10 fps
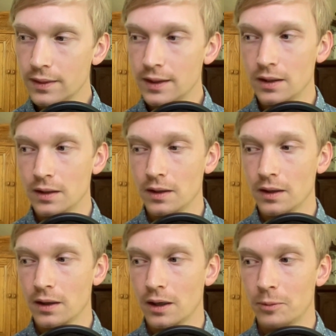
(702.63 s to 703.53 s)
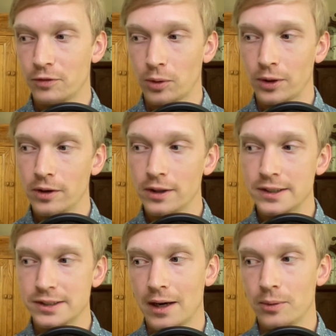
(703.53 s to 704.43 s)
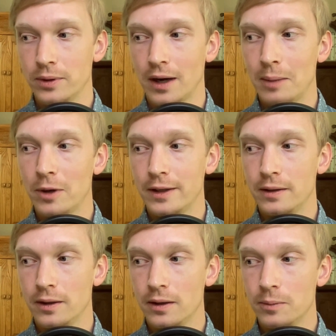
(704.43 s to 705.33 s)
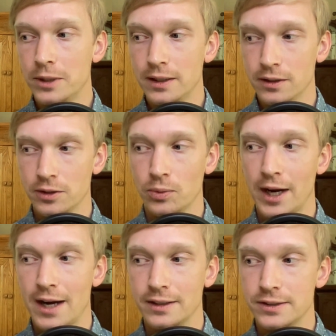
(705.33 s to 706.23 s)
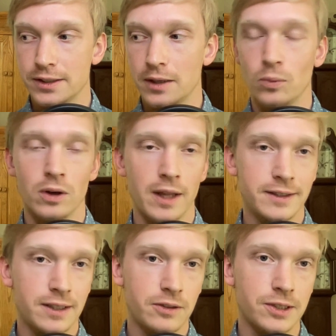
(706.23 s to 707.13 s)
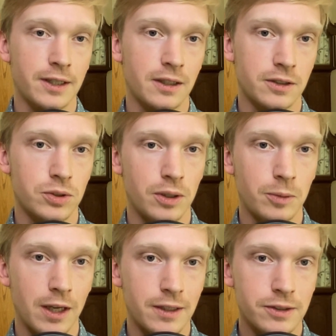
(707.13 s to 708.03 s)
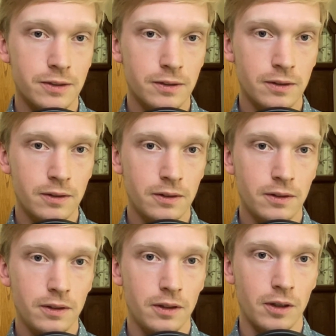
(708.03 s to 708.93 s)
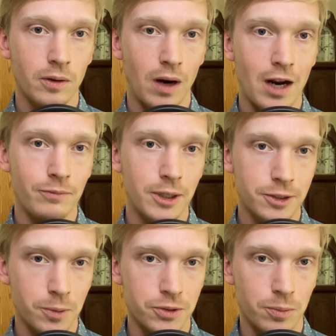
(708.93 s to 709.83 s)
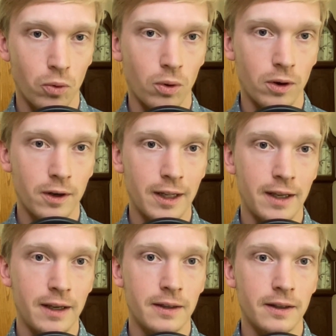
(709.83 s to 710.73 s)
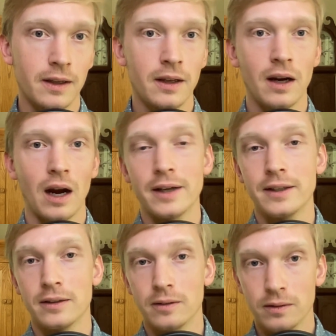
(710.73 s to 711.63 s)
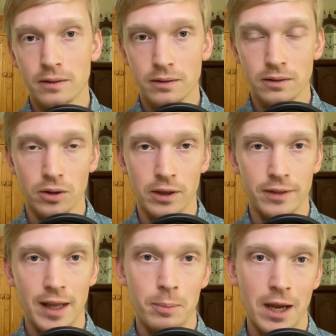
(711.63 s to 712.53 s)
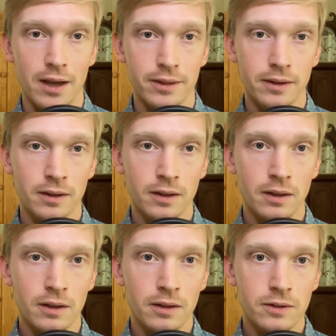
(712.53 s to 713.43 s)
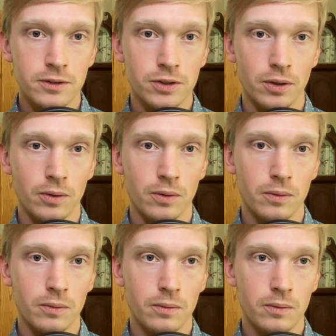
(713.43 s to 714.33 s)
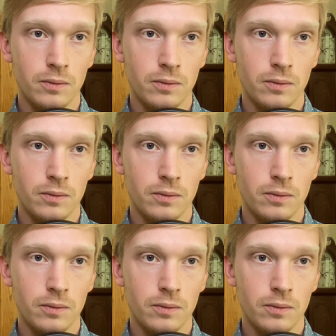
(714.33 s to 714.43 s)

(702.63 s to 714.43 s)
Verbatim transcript: the um, if i were hearing this i would i might immediately react and say, well, that sounds like an extreme case. You know, I've been exposed to porn and I didn't go down that path. So,